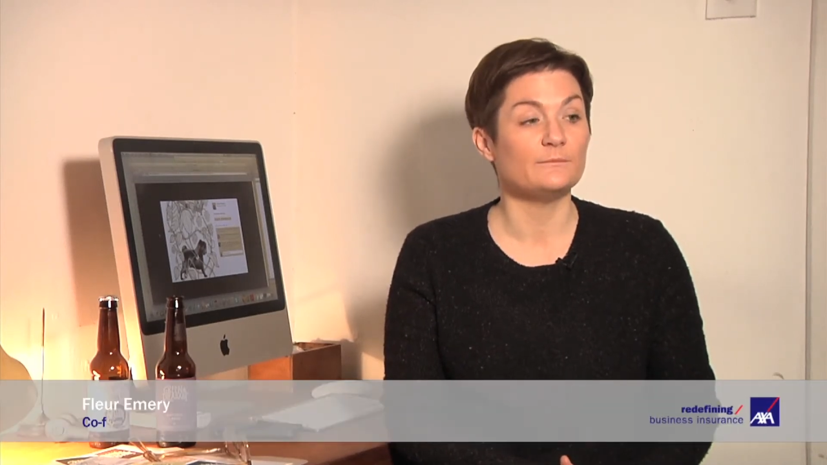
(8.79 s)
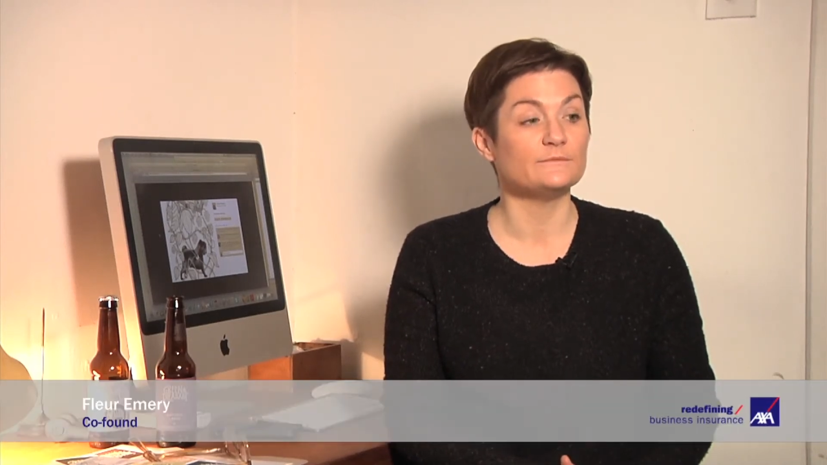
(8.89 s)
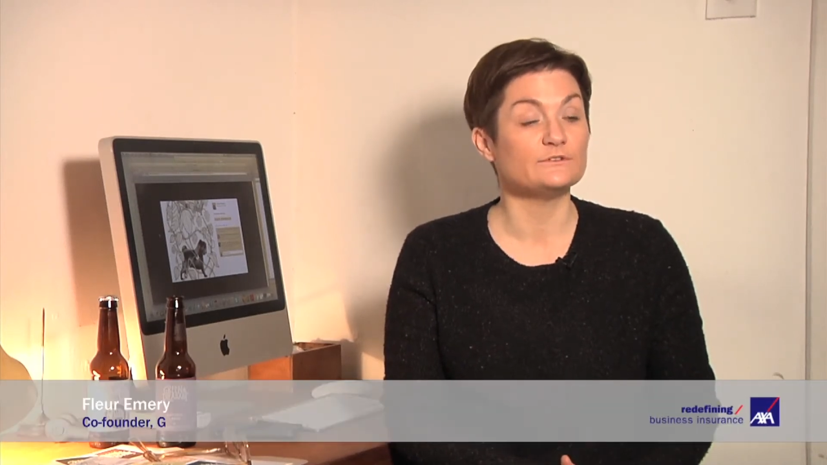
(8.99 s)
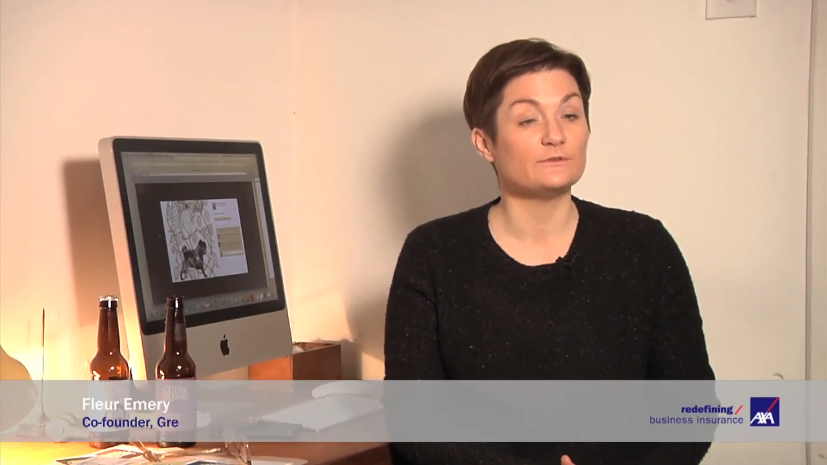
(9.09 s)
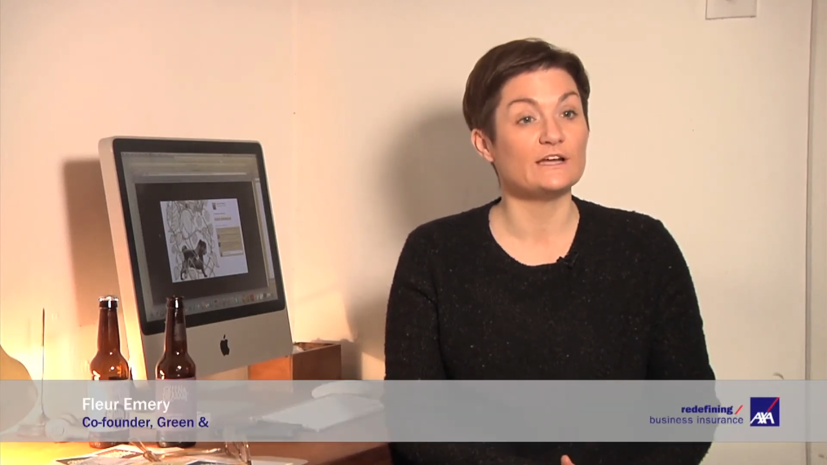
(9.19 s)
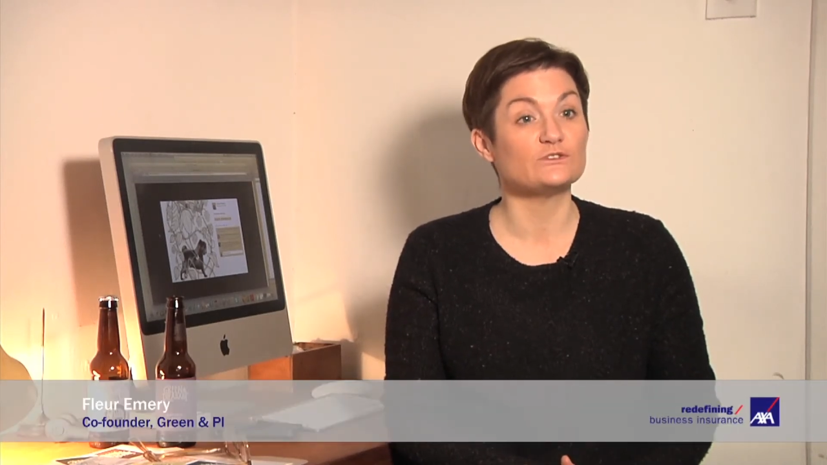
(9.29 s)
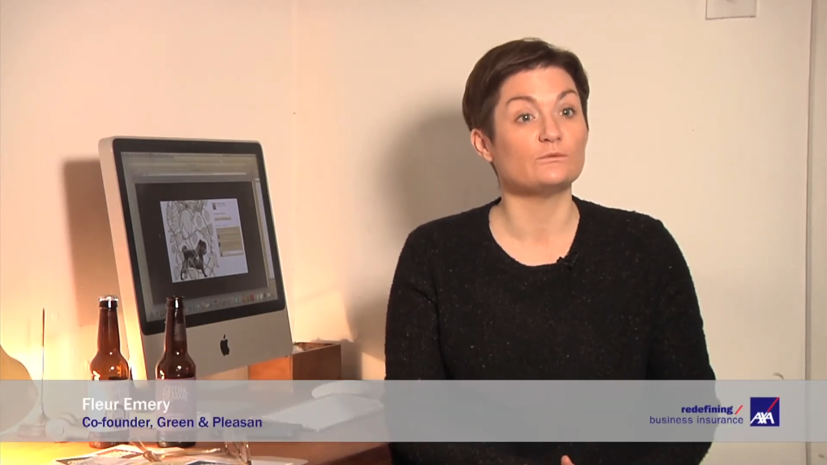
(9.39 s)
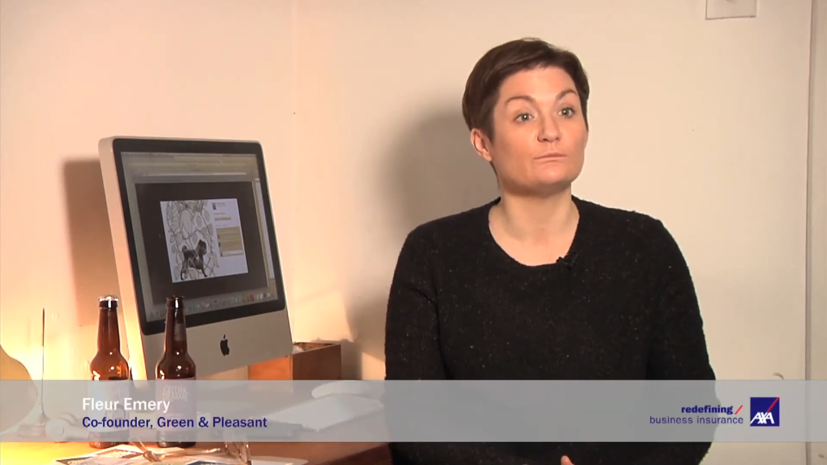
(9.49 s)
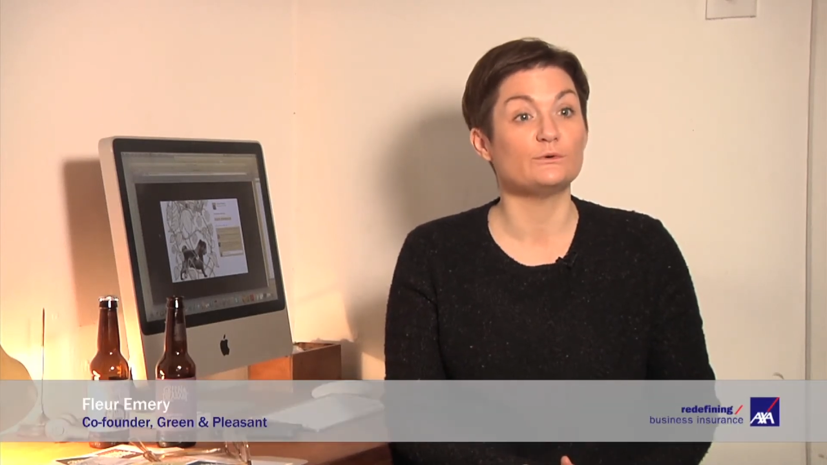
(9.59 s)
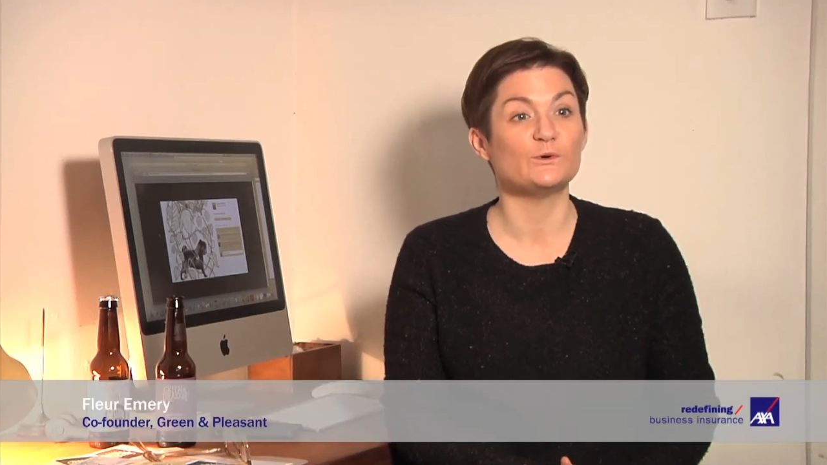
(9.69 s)
director on
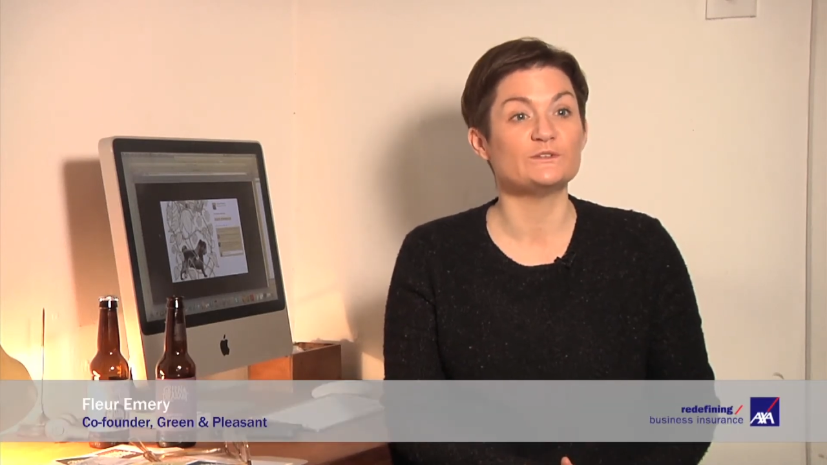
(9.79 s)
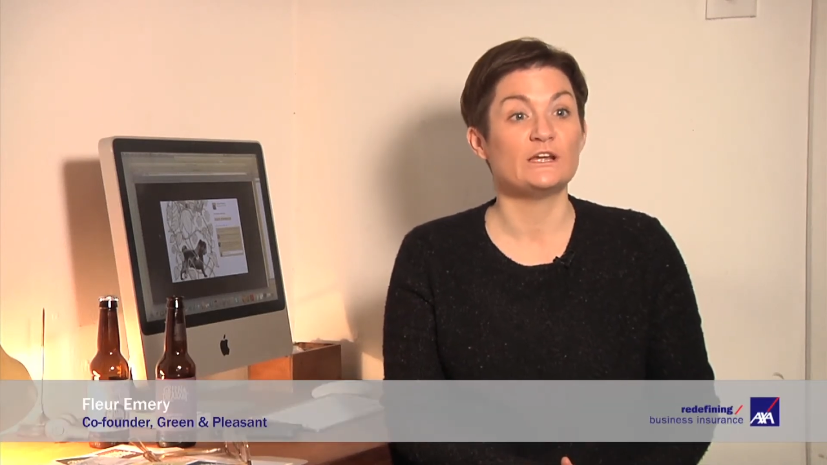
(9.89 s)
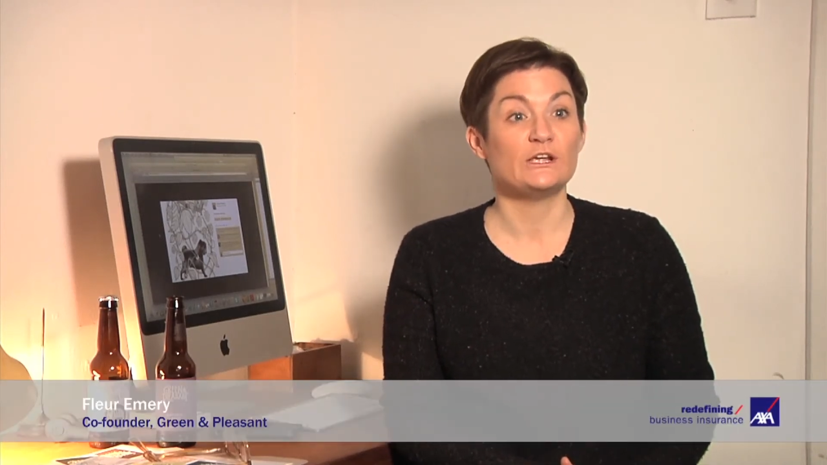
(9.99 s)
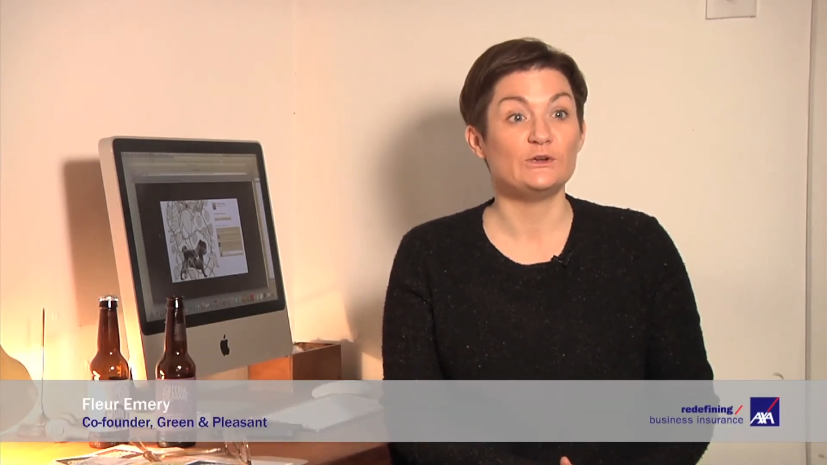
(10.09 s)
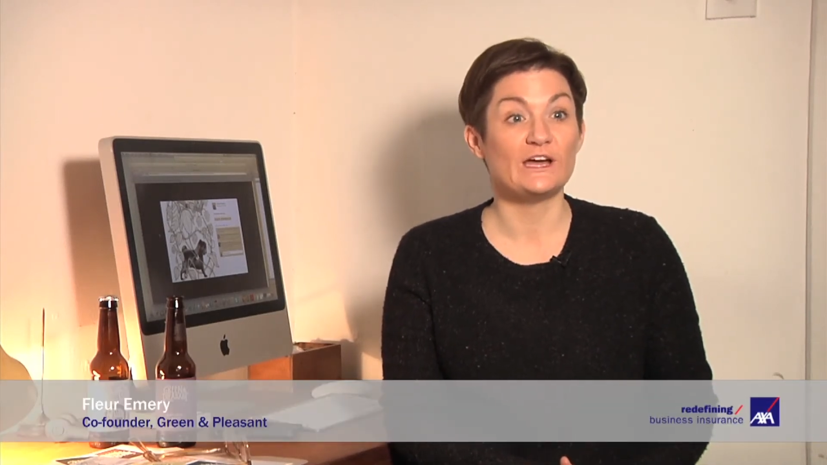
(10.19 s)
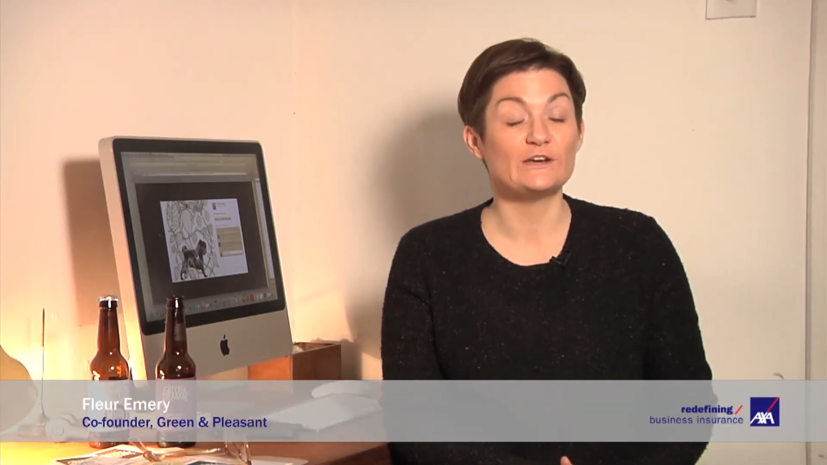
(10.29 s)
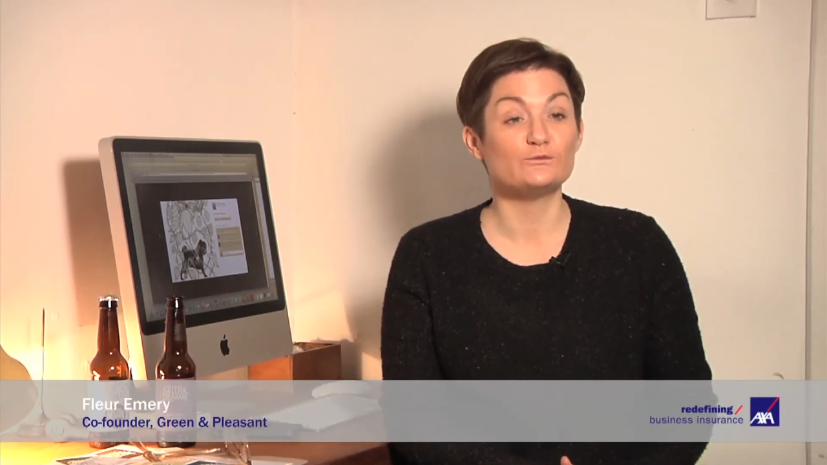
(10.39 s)
board who'd had a